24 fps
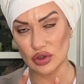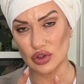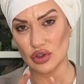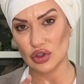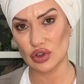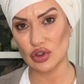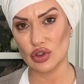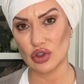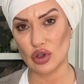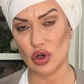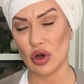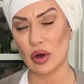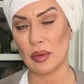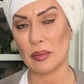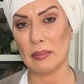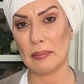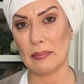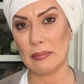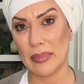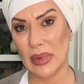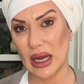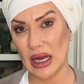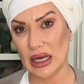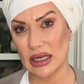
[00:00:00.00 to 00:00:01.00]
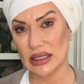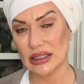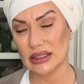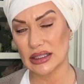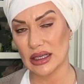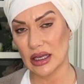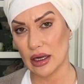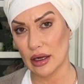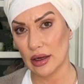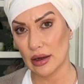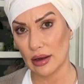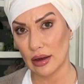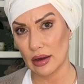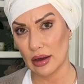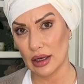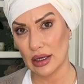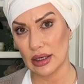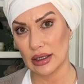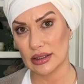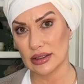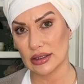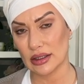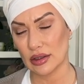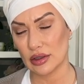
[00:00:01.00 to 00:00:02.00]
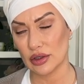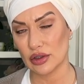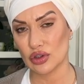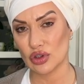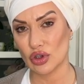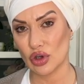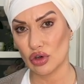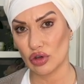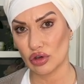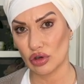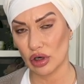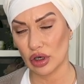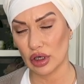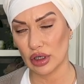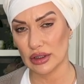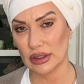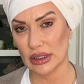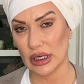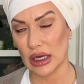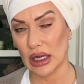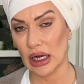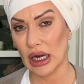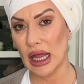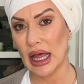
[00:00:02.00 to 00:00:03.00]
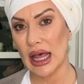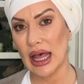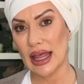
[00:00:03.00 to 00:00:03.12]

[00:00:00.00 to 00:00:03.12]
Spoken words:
and dot means Nihilitticus crocodile.